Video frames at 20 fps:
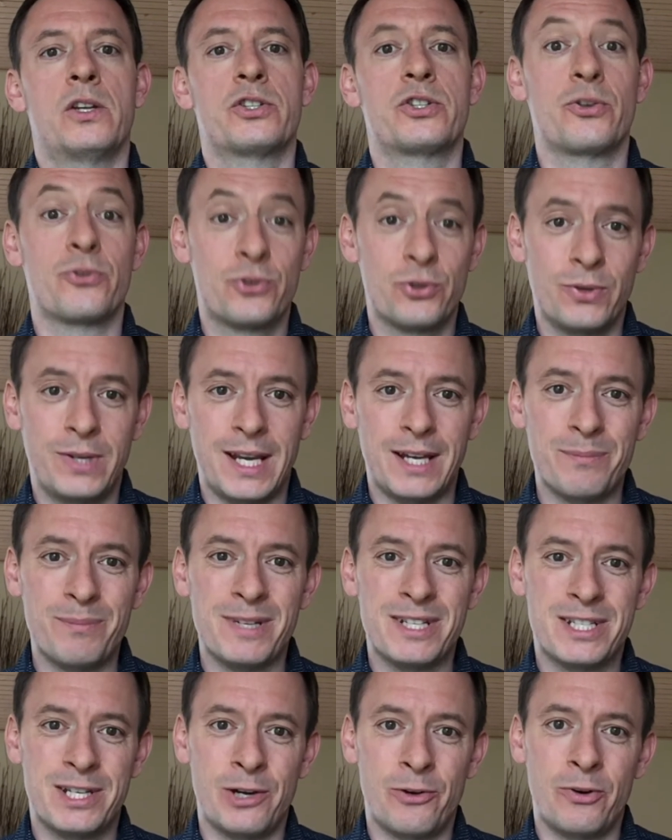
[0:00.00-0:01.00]
So to get
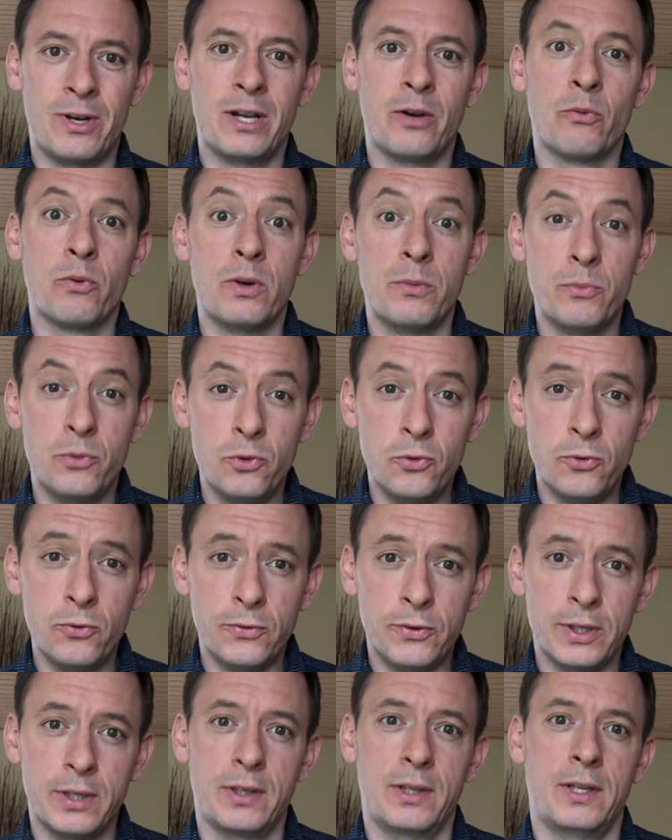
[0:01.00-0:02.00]
material
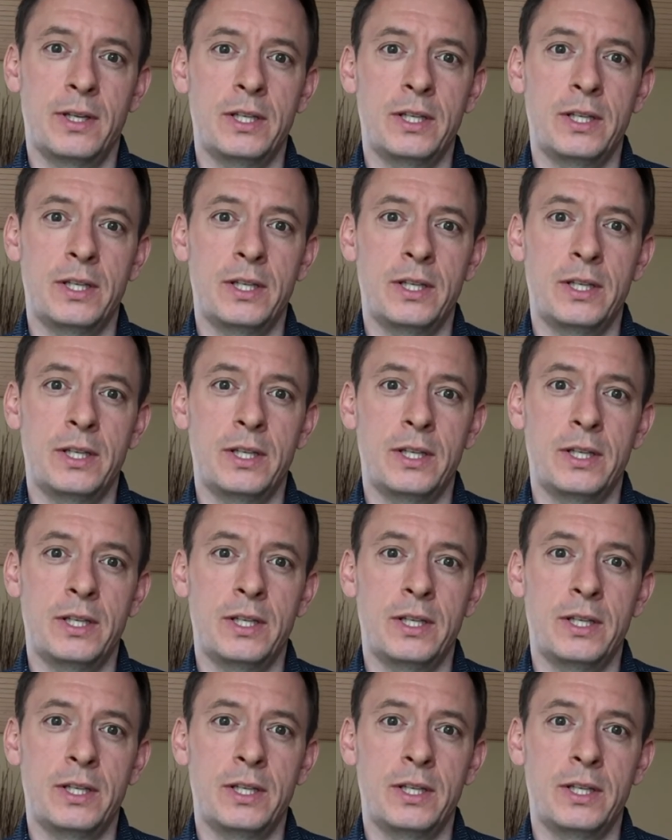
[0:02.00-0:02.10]
removed,